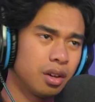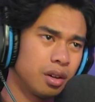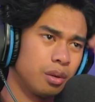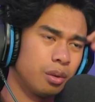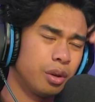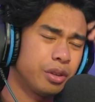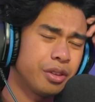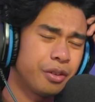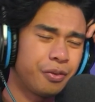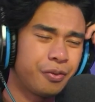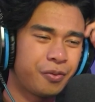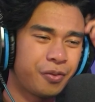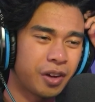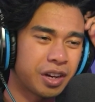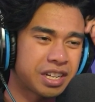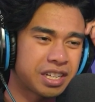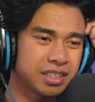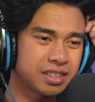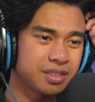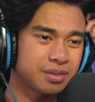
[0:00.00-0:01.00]
What the
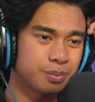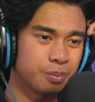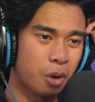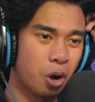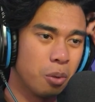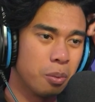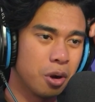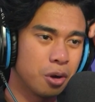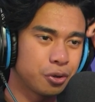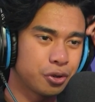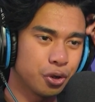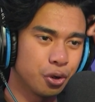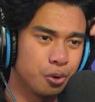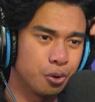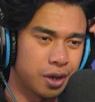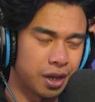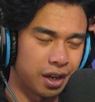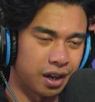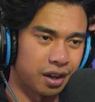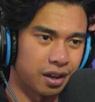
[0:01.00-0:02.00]
fuck is Momo
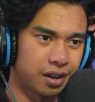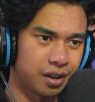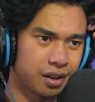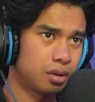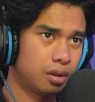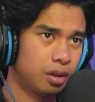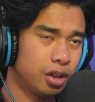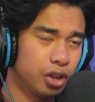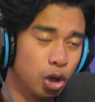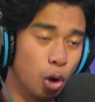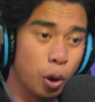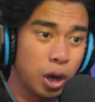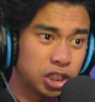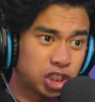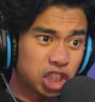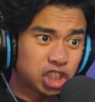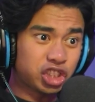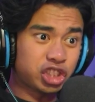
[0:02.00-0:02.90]
doing? You were just